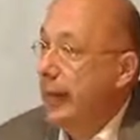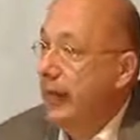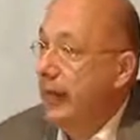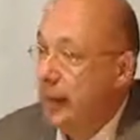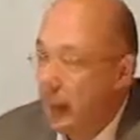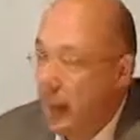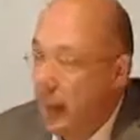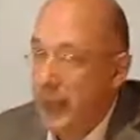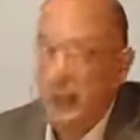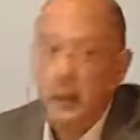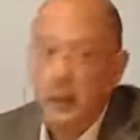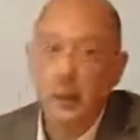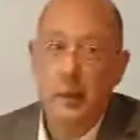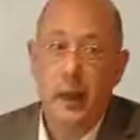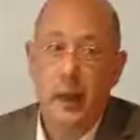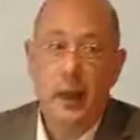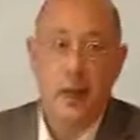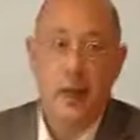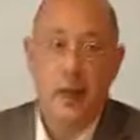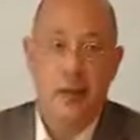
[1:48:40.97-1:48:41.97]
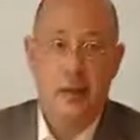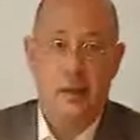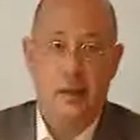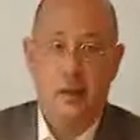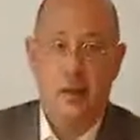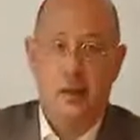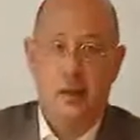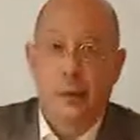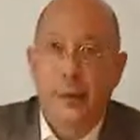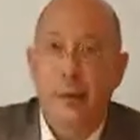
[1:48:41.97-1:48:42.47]
And wisdom
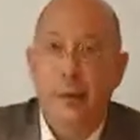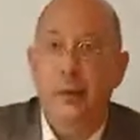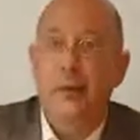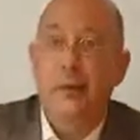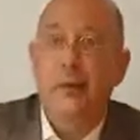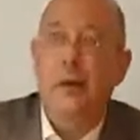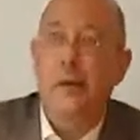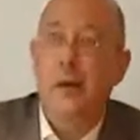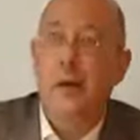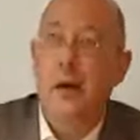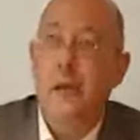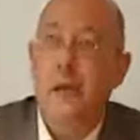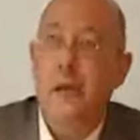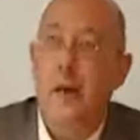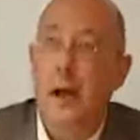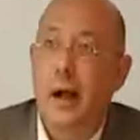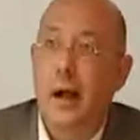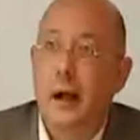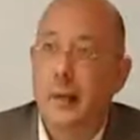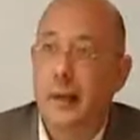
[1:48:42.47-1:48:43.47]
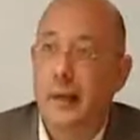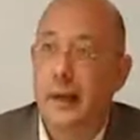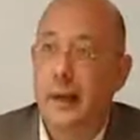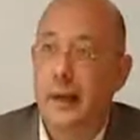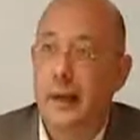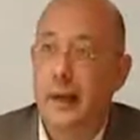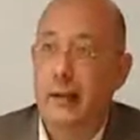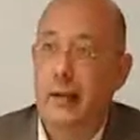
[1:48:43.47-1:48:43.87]
is also about,